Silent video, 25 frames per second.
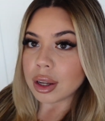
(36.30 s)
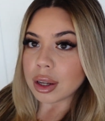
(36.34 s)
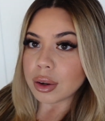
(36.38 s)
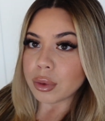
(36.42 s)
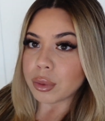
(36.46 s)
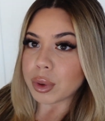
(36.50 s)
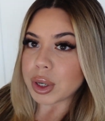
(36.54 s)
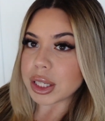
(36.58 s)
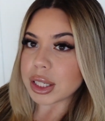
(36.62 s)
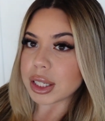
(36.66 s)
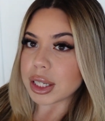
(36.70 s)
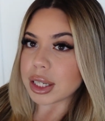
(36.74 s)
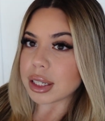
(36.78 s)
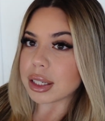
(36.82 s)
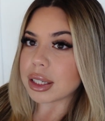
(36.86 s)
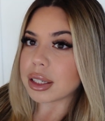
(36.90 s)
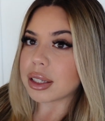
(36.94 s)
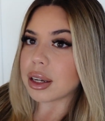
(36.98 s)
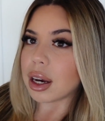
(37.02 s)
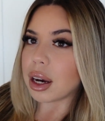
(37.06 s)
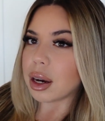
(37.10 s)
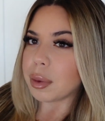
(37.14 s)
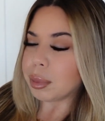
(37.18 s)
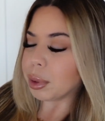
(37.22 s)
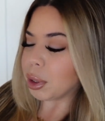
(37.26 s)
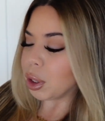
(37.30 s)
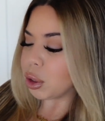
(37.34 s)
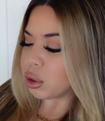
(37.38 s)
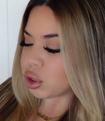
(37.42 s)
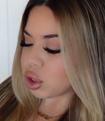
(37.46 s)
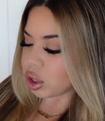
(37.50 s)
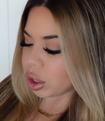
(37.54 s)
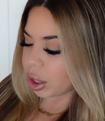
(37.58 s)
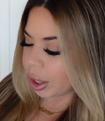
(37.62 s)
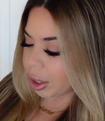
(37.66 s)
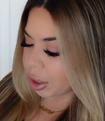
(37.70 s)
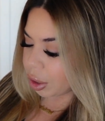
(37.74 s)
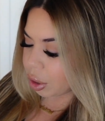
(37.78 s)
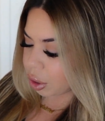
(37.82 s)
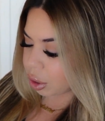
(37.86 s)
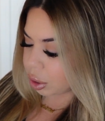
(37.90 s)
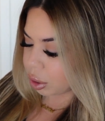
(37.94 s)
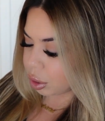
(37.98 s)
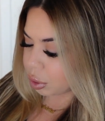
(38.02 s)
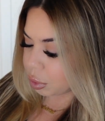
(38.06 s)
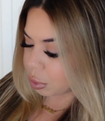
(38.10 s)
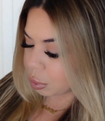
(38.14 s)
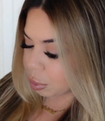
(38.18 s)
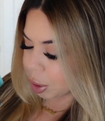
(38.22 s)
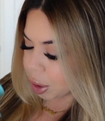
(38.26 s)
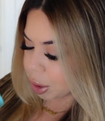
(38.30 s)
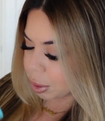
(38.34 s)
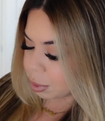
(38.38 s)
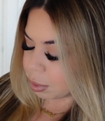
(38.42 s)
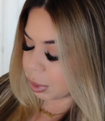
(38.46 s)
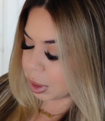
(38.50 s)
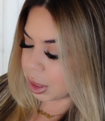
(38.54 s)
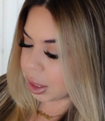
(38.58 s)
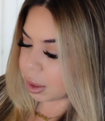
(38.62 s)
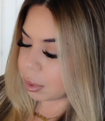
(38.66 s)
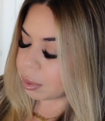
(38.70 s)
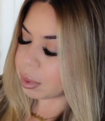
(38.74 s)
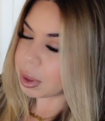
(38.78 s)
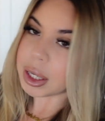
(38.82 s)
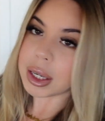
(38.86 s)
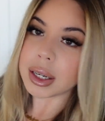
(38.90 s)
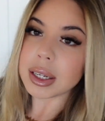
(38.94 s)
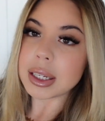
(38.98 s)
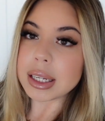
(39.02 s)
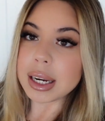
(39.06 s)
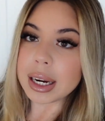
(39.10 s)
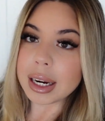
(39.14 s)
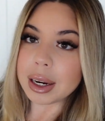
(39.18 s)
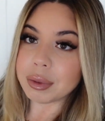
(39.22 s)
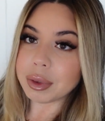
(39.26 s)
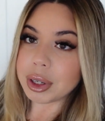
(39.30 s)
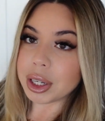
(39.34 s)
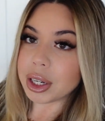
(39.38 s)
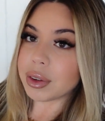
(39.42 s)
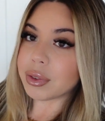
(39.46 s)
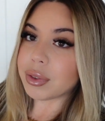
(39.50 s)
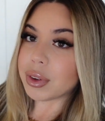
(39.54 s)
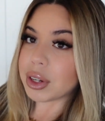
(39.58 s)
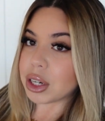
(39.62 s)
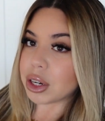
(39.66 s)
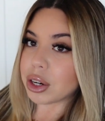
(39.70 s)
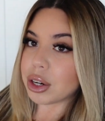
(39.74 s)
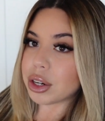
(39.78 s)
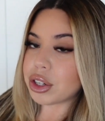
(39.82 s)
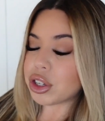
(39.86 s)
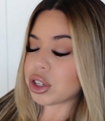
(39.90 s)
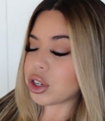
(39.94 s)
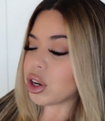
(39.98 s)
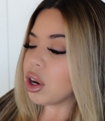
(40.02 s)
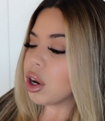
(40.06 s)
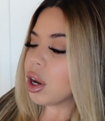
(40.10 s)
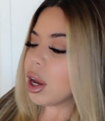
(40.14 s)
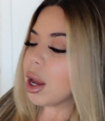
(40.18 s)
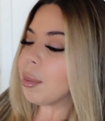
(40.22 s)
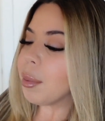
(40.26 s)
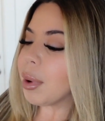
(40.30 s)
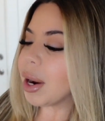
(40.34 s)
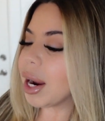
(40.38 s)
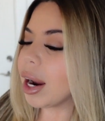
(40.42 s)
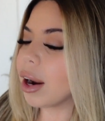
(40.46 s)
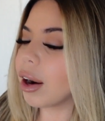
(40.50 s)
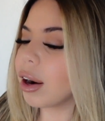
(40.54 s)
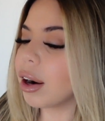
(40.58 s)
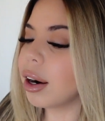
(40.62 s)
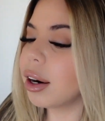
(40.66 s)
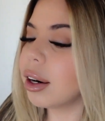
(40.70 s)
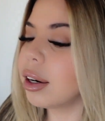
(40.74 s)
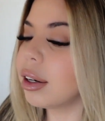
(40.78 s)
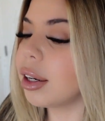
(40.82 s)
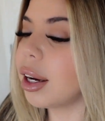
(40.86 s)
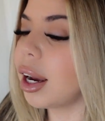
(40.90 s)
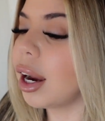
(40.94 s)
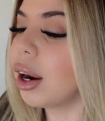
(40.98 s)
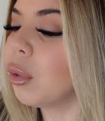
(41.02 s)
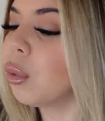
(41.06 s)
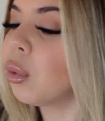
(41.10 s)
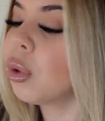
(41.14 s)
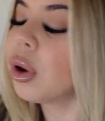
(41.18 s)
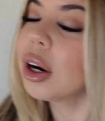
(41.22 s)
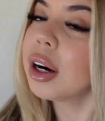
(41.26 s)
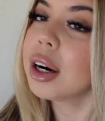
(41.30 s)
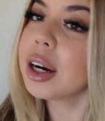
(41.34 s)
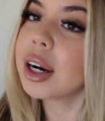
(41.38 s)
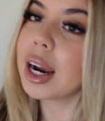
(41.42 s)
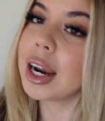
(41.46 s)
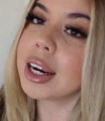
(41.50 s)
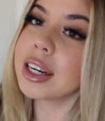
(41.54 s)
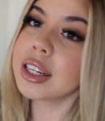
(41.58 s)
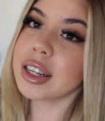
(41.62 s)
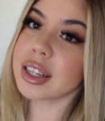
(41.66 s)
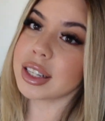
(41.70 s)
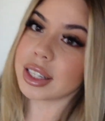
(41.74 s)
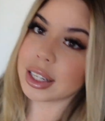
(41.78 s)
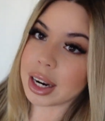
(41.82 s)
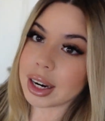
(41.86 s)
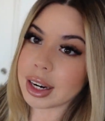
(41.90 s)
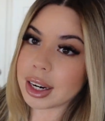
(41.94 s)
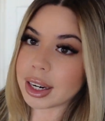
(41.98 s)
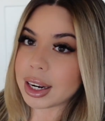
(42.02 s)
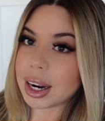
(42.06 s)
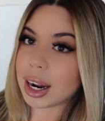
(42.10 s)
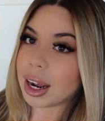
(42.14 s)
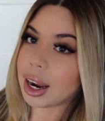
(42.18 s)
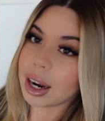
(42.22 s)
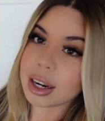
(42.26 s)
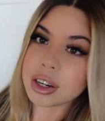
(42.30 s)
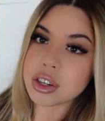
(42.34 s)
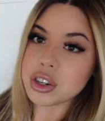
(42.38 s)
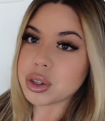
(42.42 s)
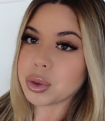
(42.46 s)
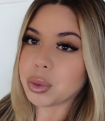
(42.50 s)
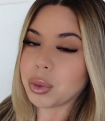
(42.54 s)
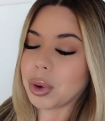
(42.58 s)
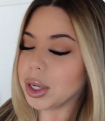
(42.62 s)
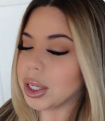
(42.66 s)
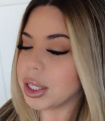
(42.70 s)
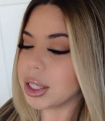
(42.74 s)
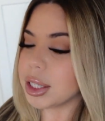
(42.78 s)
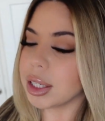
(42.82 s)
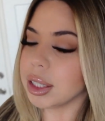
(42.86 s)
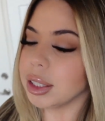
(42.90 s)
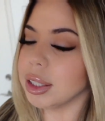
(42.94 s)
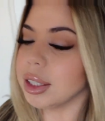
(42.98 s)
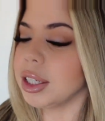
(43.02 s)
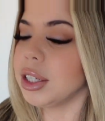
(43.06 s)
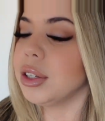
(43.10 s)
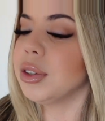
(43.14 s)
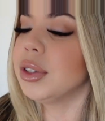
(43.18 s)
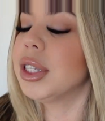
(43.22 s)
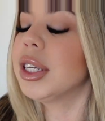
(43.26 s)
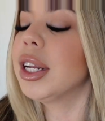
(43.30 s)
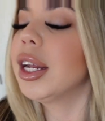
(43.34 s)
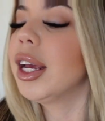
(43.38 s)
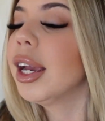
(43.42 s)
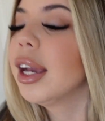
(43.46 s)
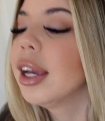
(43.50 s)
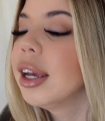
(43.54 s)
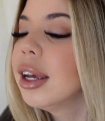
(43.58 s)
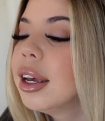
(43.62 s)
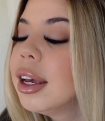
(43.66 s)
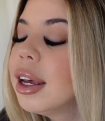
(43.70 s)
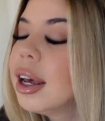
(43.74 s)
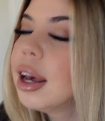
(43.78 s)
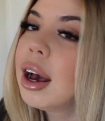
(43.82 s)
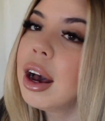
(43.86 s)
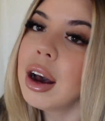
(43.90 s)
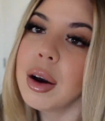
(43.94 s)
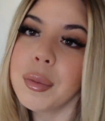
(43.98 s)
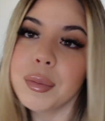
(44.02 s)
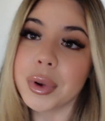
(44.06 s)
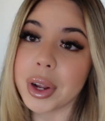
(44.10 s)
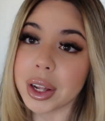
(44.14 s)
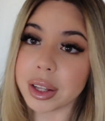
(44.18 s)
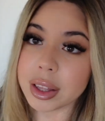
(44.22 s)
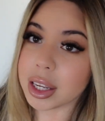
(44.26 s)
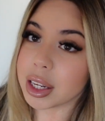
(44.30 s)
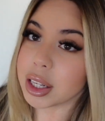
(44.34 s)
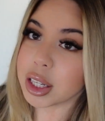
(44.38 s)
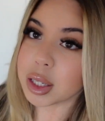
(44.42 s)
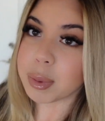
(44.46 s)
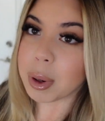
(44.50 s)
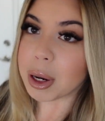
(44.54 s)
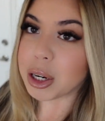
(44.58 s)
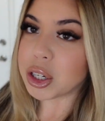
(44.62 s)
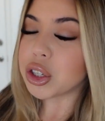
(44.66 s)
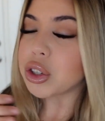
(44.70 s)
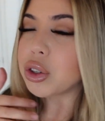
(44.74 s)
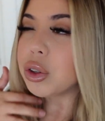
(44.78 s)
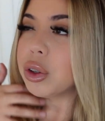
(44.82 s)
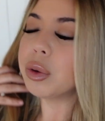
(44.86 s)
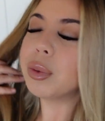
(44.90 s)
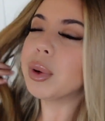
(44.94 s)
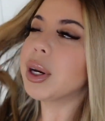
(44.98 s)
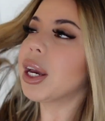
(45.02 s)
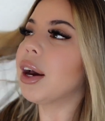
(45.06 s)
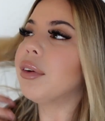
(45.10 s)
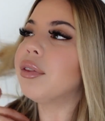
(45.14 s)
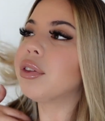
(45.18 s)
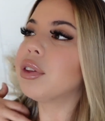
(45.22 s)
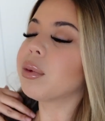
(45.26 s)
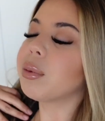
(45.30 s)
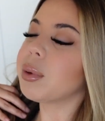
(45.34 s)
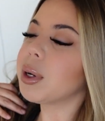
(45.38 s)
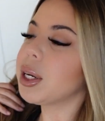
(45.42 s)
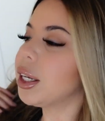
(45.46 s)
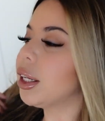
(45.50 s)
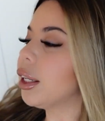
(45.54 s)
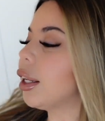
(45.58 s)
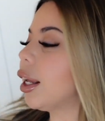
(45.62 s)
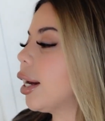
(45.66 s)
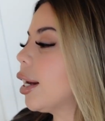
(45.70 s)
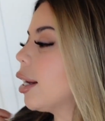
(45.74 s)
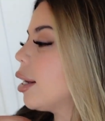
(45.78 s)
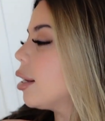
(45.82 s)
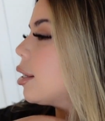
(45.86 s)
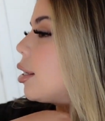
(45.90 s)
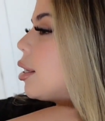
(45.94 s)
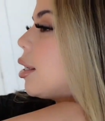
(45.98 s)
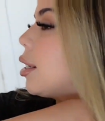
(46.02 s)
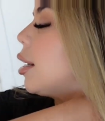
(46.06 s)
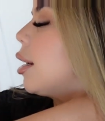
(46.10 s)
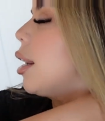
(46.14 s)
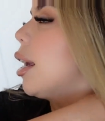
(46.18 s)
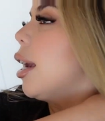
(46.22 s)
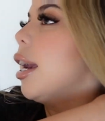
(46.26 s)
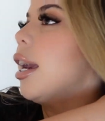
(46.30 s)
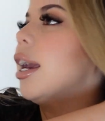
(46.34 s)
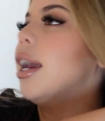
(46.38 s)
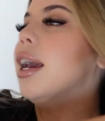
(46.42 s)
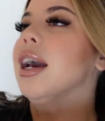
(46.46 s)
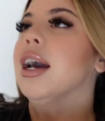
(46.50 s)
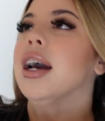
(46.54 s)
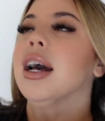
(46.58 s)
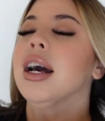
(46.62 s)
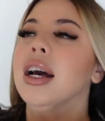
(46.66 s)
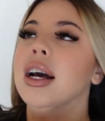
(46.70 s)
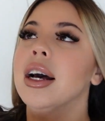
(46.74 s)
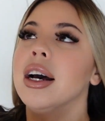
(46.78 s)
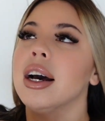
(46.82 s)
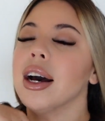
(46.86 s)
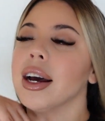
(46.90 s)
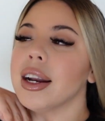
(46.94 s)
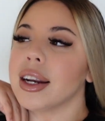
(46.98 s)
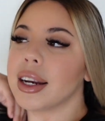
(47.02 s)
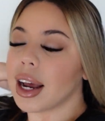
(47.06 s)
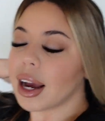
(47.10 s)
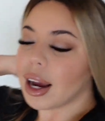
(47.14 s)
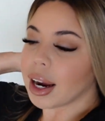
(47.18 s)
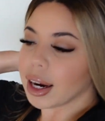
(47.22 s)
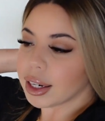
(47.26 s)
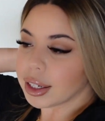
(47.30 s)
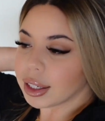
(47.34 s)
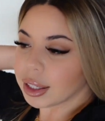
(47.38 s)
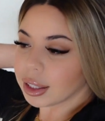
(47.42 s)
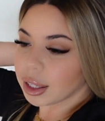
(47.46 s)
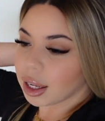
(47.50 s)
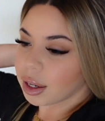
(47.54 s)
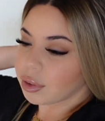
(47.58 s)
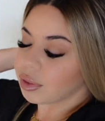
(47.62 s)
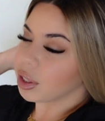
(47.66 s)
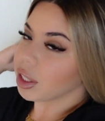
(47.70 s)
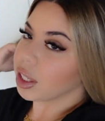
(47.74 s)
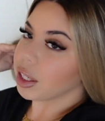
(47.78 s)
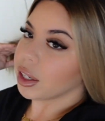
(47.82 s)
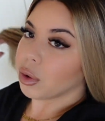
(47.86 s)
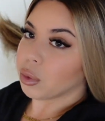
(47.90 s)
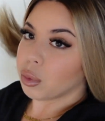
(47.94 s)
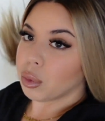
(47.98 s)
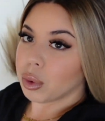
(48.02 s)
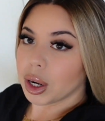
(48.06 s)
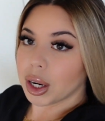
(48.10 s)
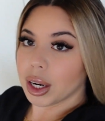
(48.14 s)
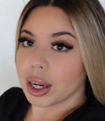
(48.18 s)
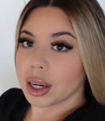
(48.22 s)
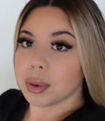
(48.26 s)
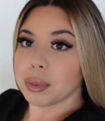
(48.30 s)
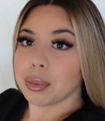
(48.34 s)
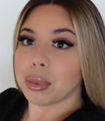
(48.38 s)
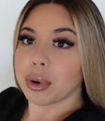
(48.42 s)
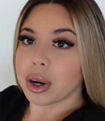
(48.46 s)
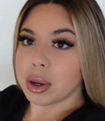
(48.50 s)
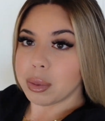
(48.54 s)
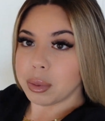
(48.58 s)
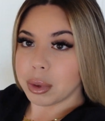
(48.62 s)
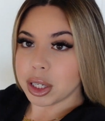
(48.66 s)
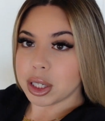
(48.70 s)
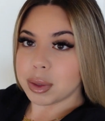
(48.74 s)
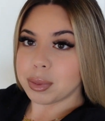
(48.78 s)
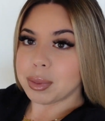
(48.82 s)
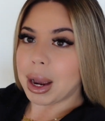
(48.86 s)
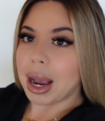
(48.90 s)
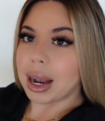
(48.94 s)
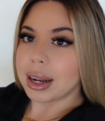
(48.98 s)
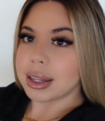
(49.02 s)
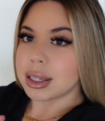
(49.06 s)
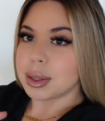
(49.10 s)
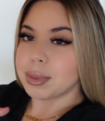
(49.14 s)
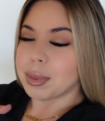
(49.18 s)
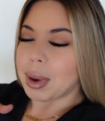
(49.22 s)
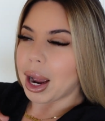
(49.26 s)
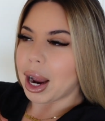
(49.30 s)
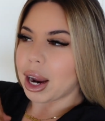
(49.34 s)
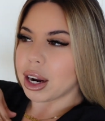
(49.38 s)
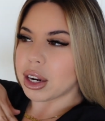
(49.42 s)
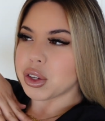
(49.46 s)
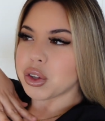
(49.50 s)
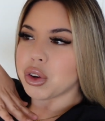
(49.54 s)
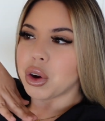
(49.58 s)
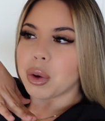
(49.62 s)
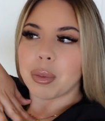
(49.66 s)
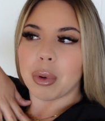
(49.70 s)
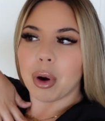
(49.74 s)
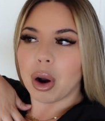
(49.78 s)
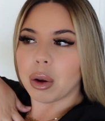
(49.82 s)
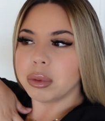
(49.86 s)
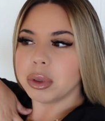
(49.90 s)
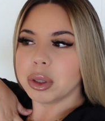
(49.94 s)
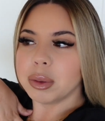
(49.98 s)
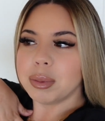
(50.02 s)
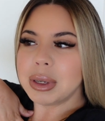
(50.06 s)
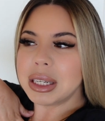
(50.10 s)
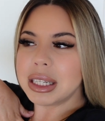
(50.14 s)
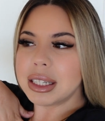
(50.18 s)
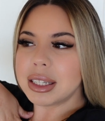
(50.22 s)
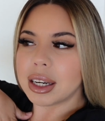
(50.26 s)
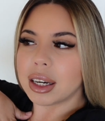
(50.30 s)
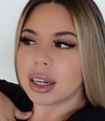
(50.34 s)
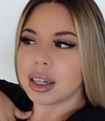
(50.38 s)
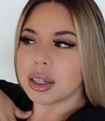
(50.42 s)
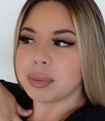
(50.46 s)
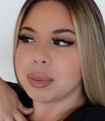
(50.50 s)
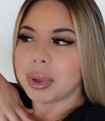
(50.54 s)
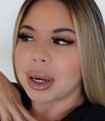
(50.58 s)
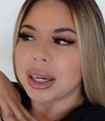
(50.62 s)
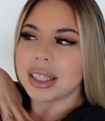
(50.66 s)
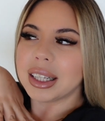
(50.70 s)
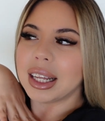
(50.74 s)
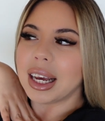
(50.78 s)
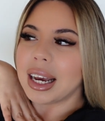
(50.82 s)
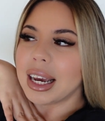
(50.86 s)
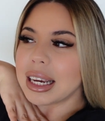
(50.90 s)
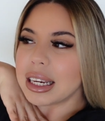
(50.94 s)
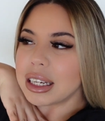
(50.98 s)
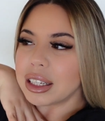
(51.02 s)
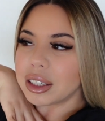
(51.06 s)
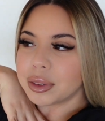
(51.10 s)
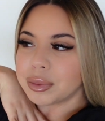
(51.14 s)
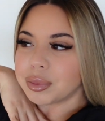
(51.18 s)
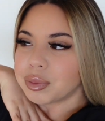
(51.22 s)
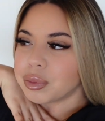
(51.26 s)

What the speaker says: what is this? A blow dryer with me because I am gonna finish my hair at work. I decided that I just wanted to look cute today. Nothing special. We have 3 clients today, a 9, 11, and a 1, pretty much back to back. So I'll probably be done by like